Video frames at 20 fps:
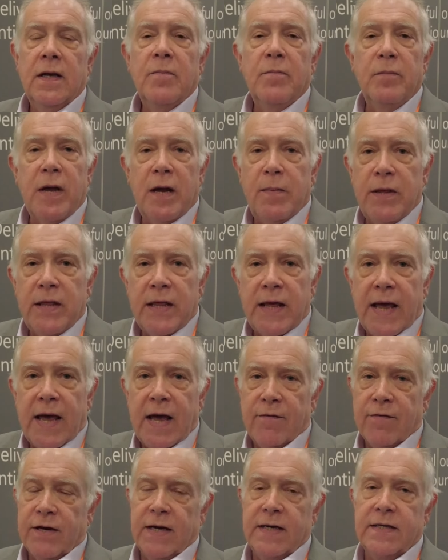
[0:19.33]
maybe they
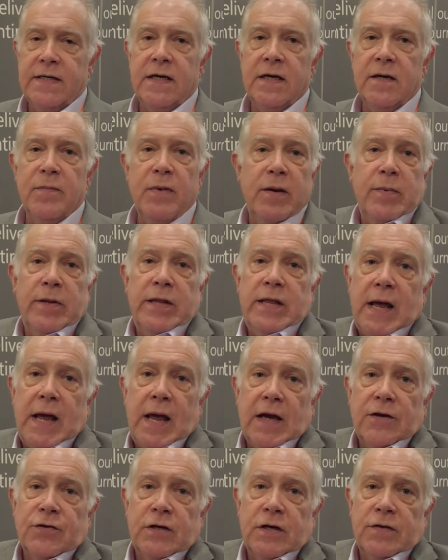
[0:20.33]
have an idea, maybe they
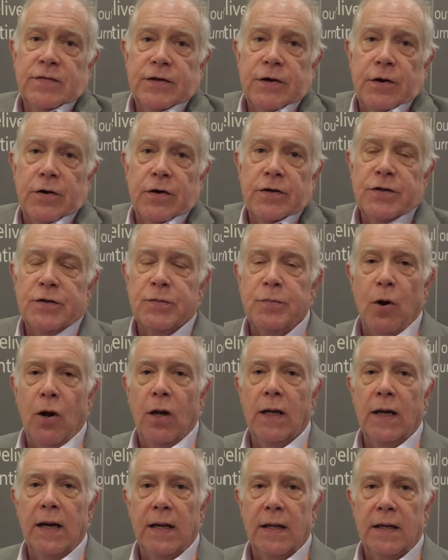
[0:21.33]
actually have started a
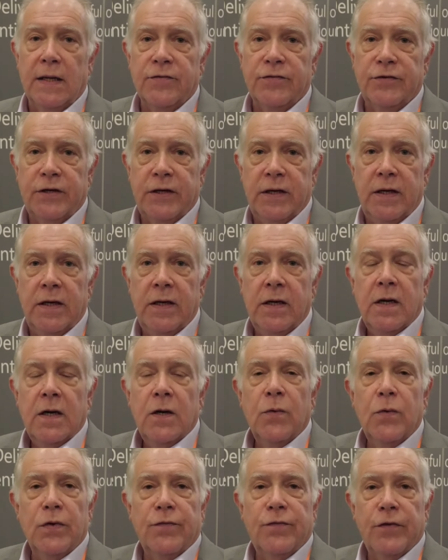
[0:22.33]
small LLC
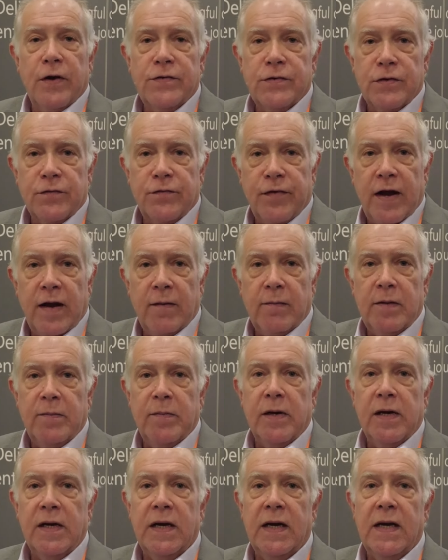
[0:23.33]
with friends and family
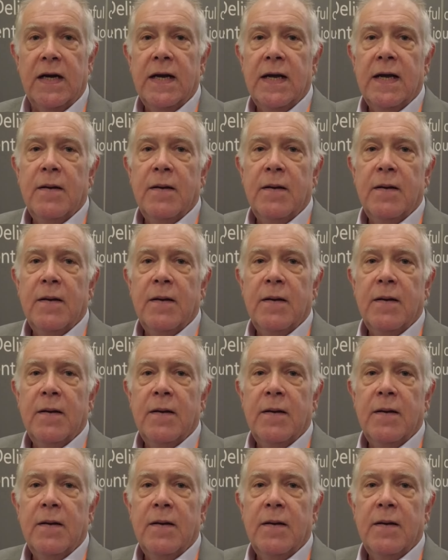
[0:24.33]
money,